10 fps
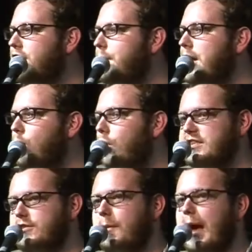time I walk
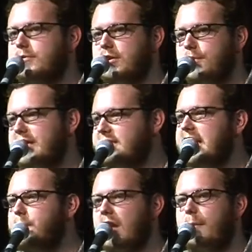into a kebab shop and I
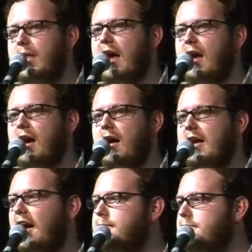see one up there,
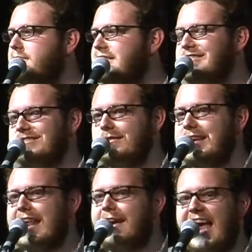I'm just
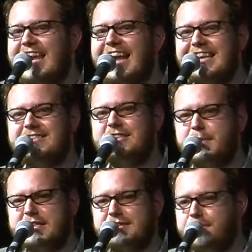innately
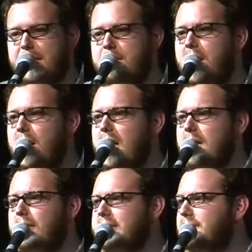suspicious of them,
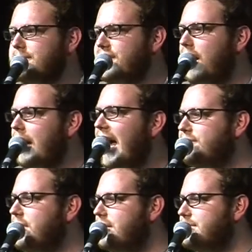because I
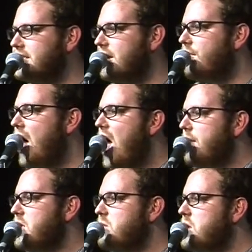have to ask myself,
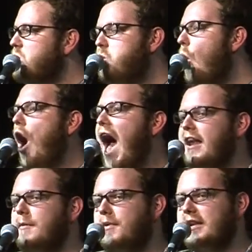what
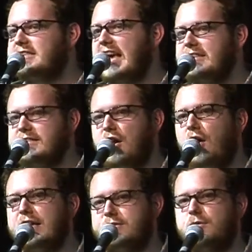animal is that
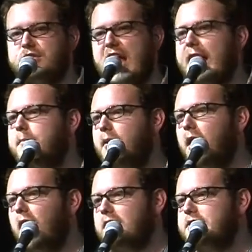size or shape?
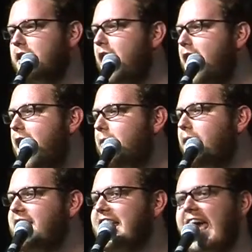So,
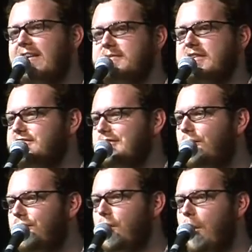where they get this
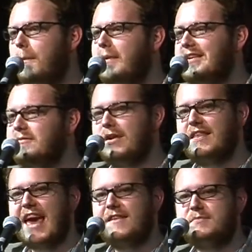from? Where
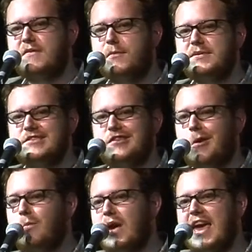they get this meat from? It's just
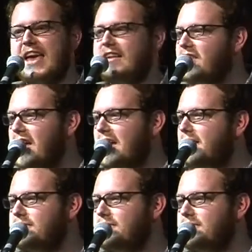like a weird